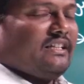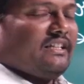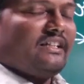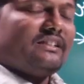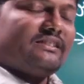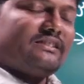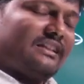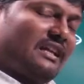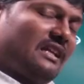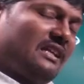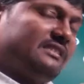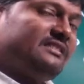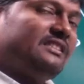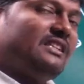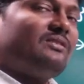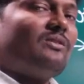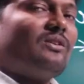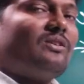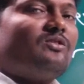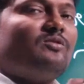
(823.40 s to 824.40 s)
it is less
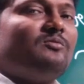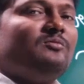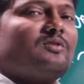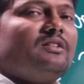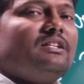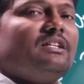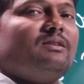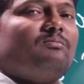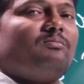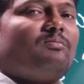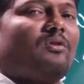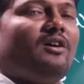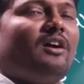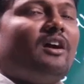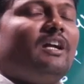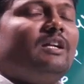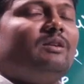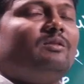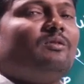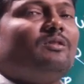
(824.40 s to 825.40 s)
than 1 ohm only,
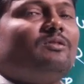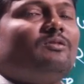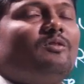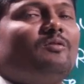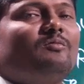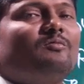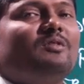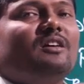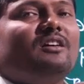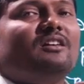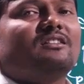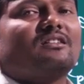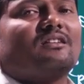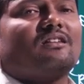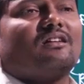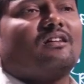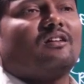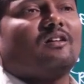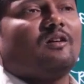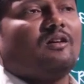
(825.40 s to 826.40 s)
0.1 ohm
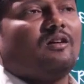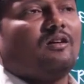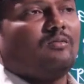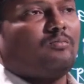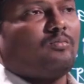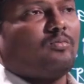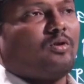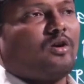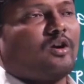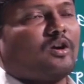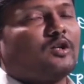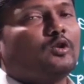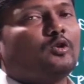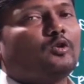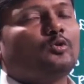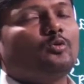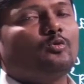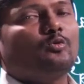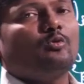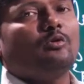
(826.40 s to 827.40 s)
or
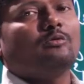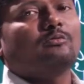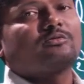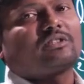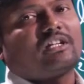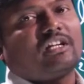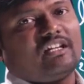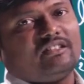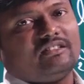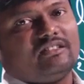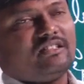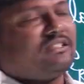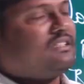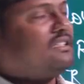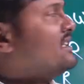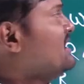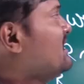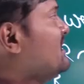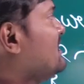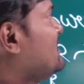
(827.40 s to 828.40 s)
0.2 ohms like that.
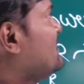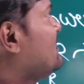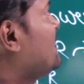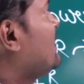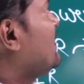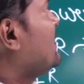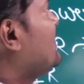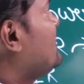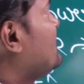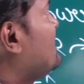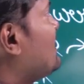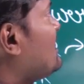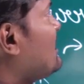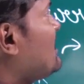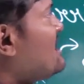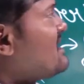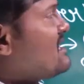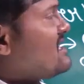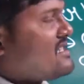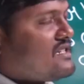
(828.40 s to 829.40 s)
The
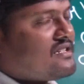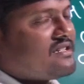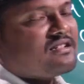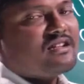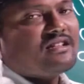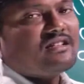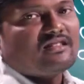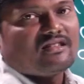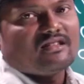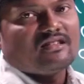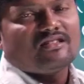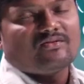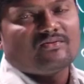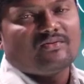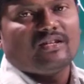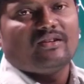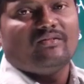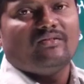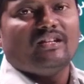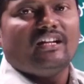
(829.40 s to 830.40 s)
internal resistance is
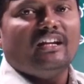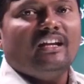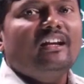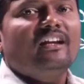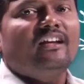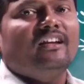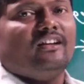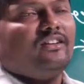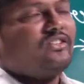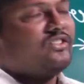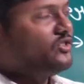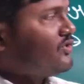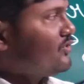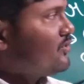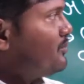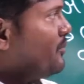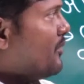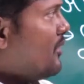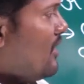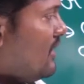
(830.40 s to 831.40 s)
very, very
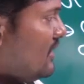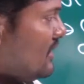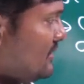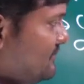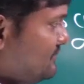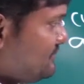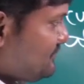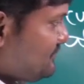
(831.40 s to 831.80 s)
small.